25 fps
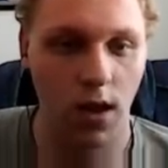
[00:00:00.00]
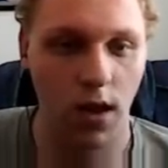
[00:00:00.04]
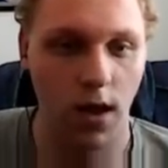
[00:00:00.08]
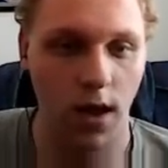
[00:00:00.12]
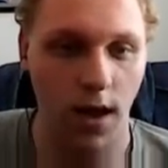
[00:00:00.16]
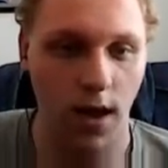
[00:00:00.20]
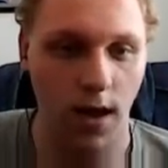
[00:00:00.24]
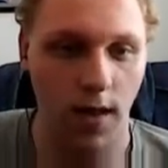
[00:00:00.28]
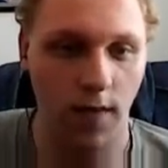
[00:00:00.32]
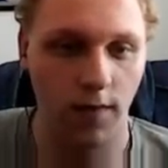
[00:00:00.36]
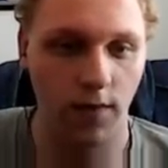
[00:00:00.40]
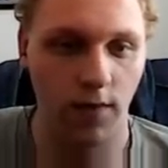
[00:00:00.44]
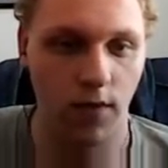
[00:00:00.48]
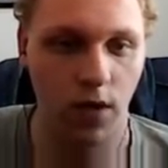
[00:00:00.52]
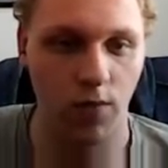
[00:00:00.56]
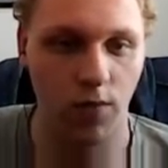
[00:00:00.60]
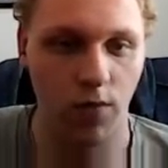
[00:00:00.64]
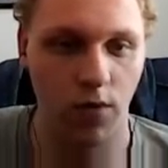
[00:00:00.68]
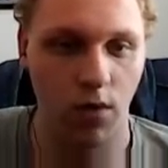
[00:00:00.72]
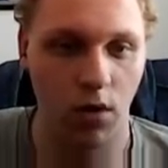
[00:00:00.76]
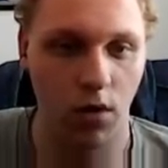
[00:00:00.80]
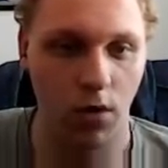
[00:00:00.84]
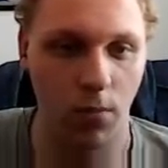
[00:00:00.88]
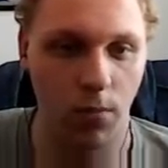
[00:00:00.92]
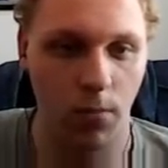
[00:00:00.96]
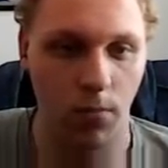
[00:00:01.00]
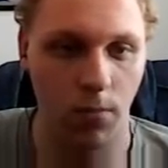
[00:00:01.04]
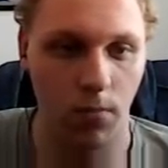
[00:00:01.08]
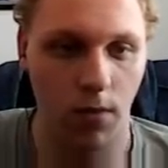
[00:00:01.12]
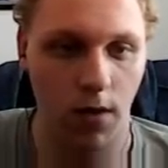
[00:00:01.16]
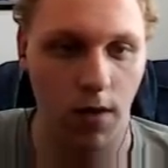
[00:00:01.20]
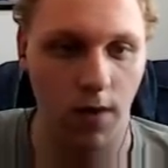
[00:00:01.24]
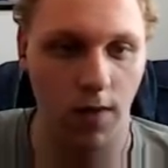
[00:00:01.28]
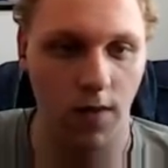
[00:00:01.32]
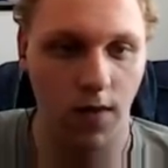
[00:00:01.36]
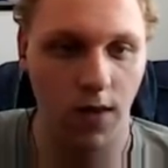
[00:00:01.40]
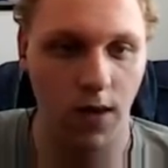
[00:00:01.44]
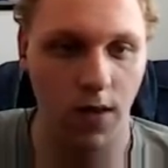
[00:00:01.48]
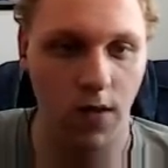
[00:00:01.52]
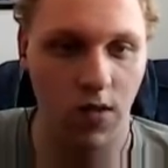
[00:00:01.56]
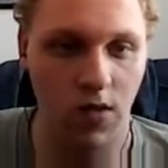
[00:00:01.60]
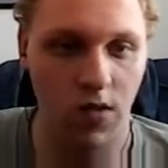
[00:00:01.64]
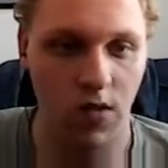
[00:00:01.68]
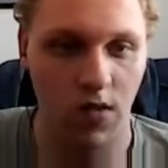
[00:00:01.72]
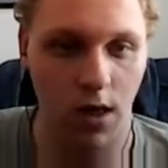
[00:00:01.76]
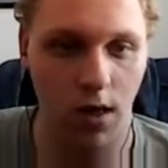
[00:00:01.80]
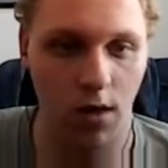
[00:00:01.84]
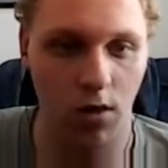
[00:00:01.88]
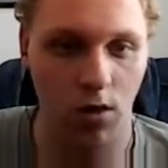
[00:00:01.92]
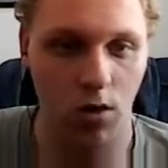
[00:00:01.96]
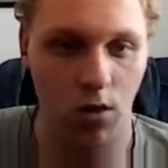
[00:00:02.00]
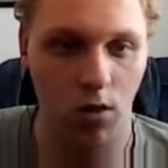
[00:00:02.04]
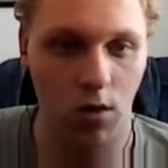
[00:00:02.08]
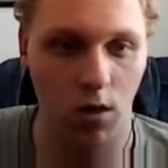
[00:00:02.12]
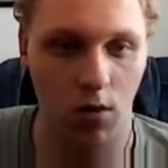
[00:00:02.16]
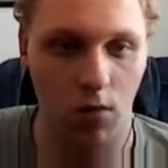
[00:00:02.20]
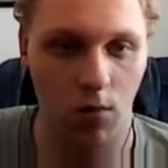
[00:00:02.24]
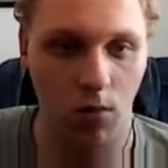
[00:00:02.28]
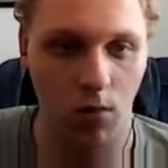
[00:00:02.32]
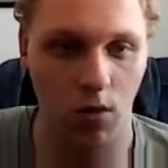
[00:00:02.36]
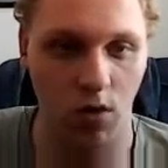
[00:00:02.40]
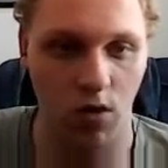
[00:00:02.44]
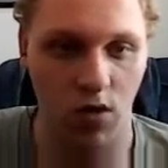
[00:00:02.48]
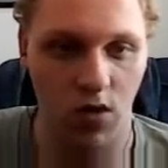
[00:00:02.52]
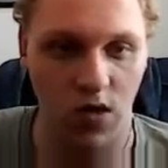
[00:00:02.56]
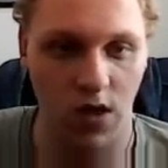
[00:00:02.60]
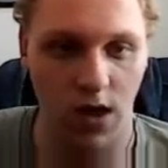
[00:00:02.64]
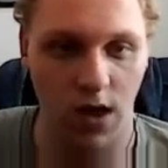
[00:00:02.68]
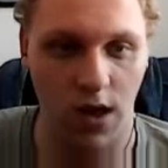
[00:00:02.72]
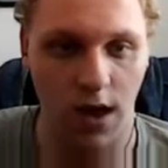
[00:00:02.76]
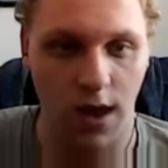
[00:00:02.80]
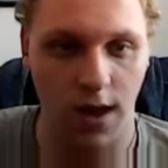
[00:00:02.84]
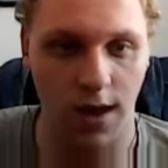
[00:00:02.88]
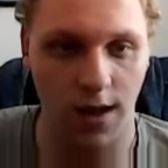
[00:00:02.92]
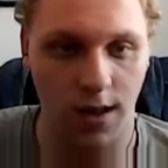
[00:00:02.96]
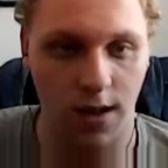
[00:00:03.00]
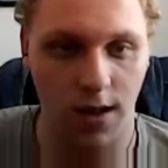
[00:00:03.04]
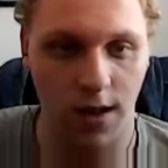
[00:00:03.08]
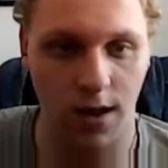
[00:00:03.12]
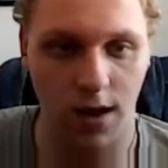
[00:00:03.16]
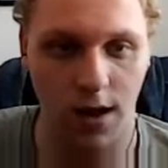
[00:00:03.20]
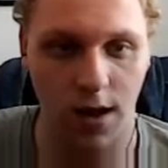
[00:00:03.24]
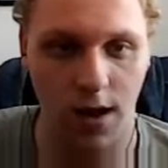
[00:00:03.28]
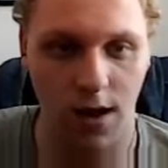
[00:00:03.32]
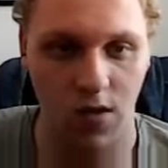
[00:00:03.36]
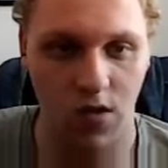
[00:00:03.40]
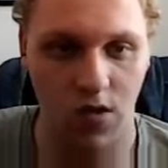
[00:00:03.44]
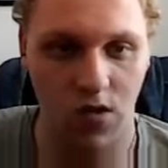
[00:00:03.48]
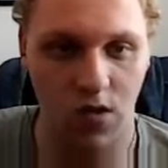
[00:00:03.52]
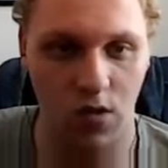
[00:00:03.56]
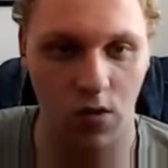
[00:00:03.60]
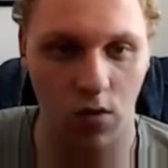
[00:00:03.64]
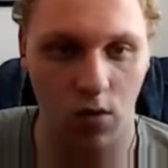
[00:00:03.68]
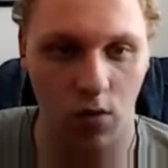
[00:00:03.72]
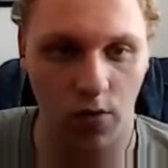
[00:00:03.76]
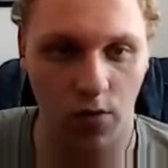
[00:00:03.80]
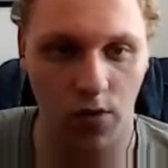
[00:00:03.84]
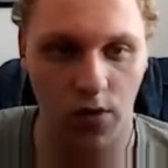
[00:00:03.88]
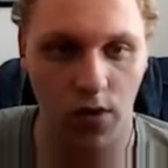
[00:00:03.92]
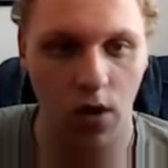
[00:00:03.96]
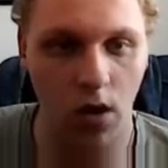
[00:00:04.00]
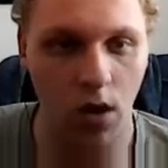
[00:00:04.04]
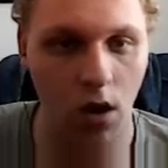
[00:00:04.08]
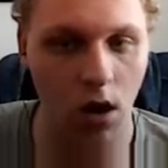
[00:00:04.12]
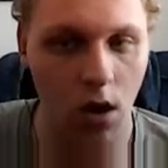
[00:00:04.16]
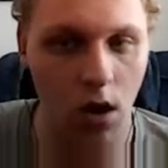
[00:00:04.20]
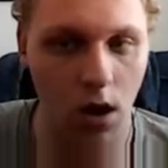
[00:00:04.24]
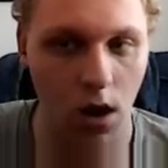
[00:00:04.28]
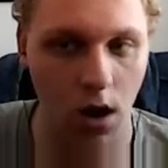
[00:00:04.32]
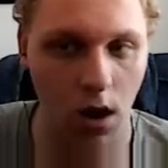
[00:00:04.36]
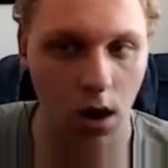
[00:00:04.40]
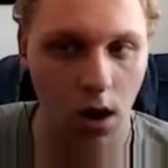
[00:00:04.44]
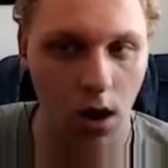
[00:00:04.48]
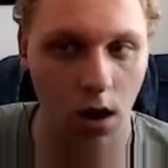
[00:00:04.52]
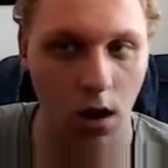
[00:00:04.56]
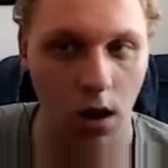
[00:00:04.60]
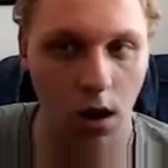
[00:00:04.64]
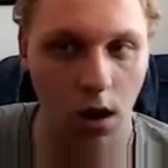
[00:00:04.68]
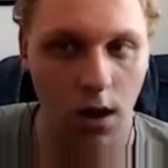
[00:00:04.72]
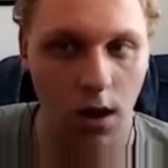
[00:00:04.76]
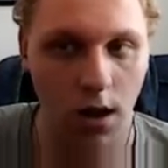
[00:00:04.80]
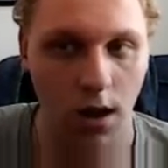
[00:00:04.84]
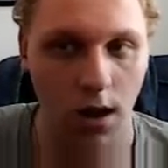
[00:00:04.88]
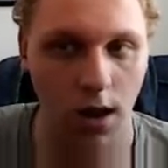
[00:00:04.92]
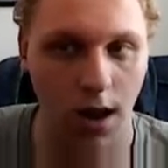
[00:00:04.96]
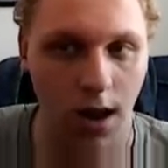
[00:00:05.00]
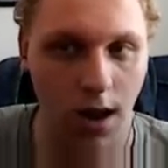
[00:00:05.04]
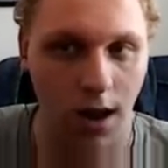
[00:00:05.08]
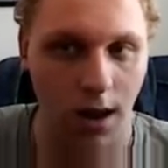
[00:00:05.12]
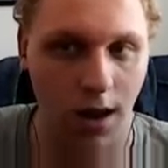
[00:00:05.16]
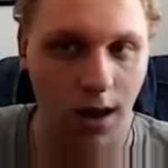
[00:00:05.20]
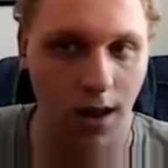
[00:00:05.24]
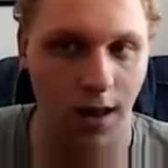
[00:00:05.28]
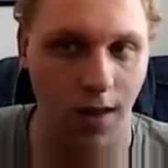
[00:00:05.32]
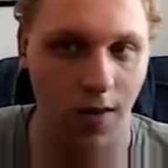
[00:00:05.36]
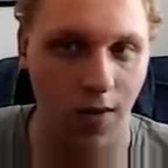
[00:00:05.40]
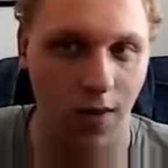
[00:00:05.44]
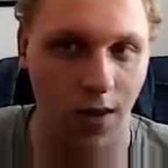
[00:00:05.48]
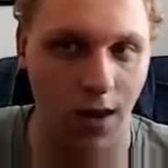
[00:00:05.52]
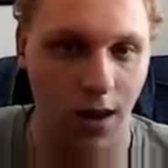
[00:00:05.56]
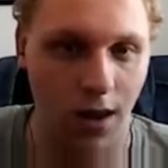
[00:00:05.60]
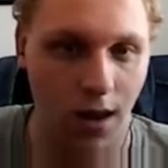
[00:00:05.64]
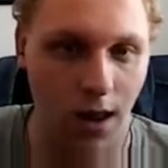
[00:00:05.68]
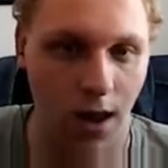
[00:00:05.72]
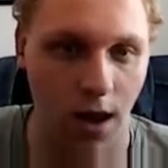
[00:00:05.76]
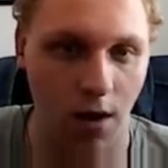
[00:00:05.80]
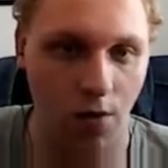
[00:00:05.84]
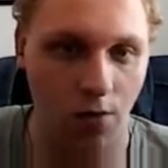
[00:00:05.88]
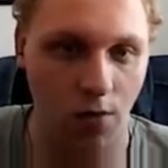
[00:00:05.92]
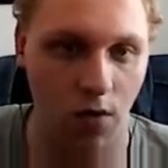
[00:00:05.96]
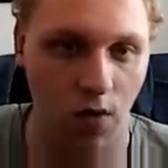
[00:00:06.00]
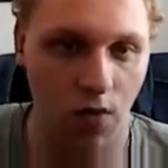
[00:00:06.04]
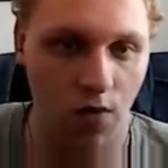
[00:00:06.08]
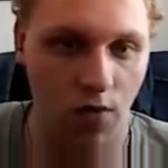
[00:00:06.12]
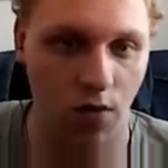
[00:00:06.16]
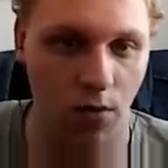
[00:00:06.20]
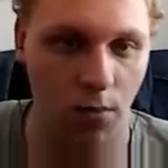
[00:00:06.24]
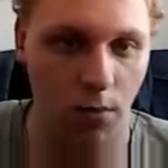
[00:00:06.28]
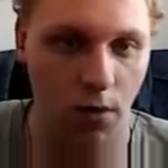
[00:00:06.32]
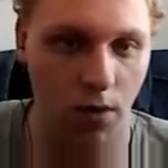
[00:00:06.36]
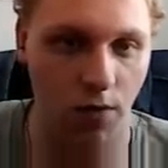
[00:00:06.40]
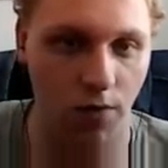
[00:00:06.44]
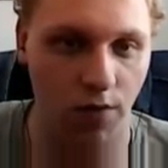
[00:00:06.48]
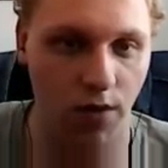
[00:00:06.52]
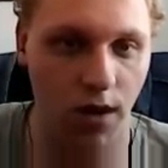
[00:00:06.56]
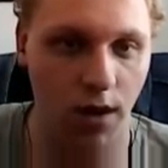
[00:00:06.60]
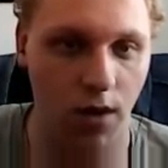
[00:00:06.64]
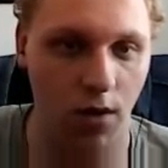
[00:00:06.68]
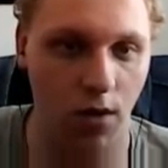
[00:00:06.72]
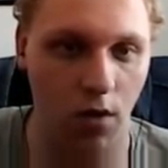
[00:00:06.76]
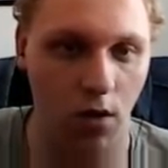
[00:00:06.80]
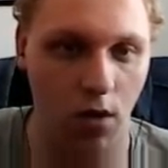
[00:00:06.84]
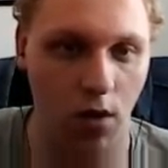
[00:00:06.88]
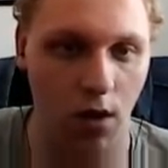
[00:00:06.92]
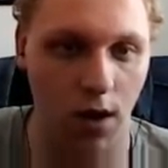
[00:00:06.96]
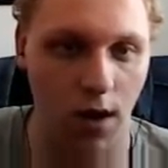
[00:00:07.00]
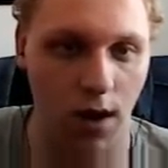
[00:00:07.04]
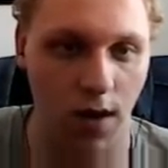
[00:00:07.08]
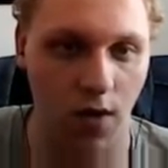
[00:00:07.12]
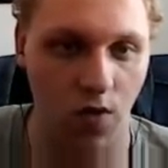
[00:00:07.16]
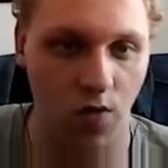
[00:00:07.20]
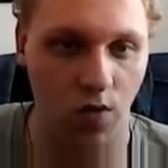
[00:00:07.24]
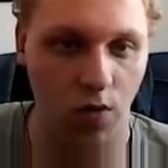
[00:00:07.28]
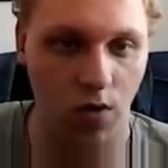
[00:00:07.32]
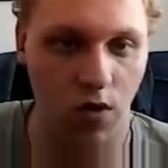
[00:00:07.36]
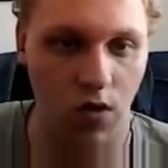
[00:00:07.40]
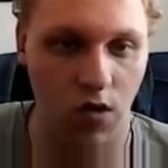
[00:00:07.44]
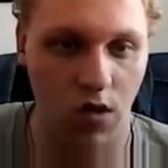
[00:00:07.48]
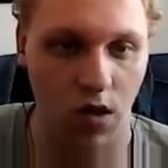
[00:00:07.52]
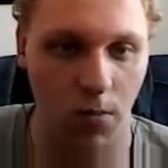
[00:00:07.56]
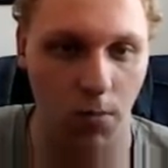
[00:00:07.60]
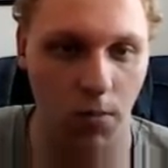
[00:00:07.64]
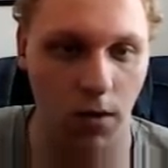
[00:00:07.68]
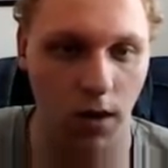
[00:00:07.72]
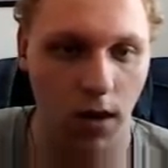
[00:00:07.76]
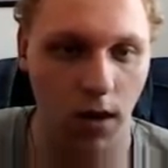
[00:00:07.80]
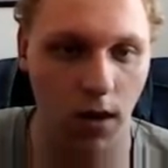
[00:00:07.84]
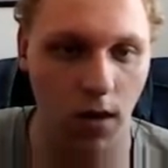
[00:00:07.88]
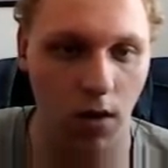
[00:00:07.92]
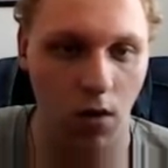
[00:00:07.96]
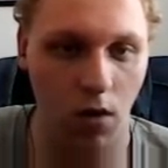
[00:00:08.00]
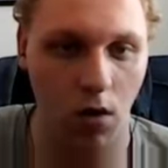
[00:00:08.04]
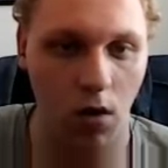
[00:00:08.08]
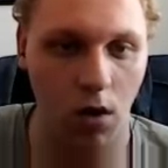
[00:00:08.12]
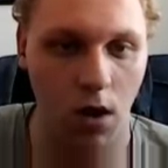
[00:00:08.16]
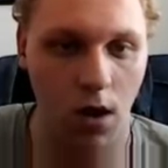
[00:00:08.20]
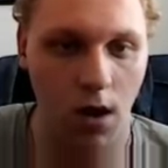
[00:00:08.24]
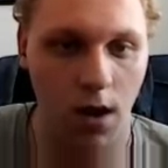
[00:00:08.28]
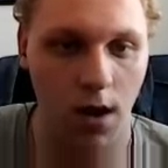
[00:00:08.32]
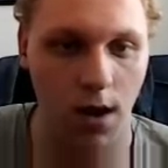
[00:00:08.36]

And then we are in this section, which is a class called car, and it inherits from our vehicle class, which is up here.